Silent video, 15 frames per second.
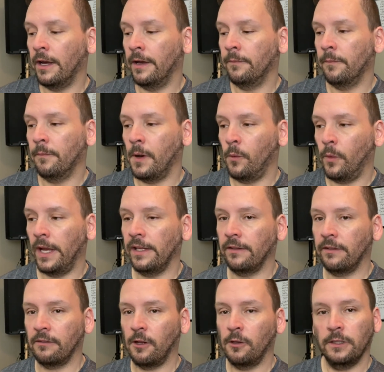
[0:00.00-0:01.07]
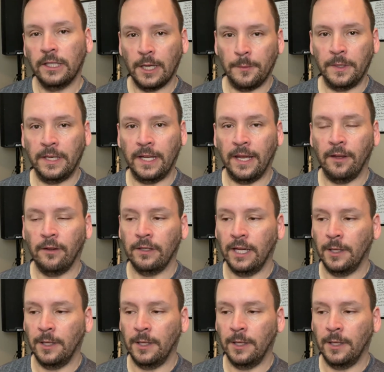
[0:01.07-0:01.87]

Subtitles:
My weight's slowly coming down.